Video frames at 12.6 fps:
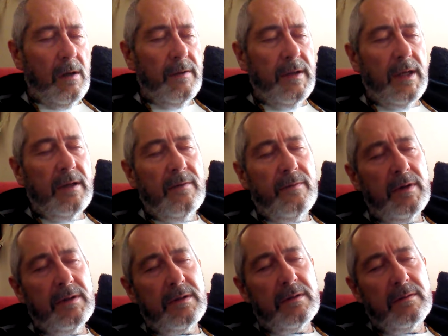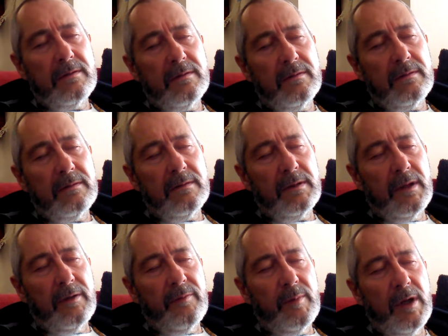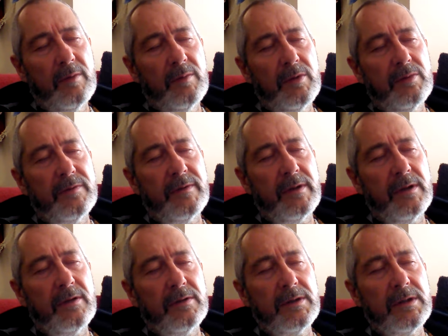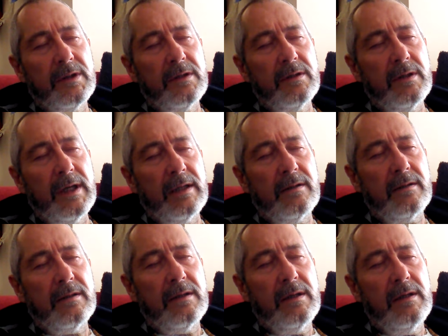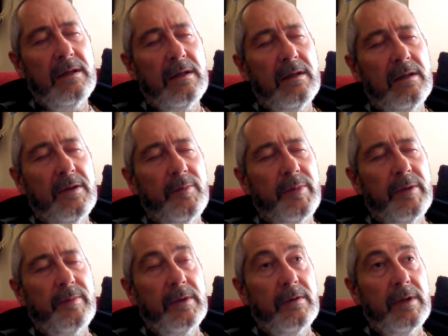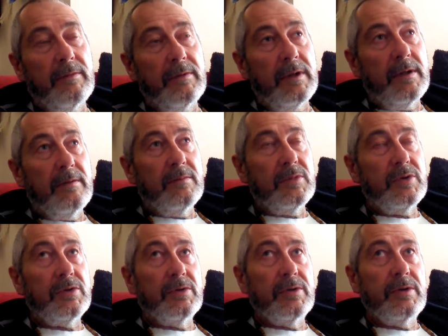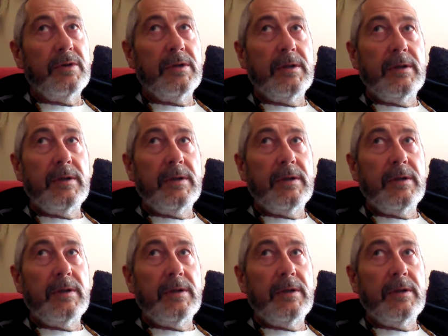At the end of his life, Muhammad was very concerned that the people around him should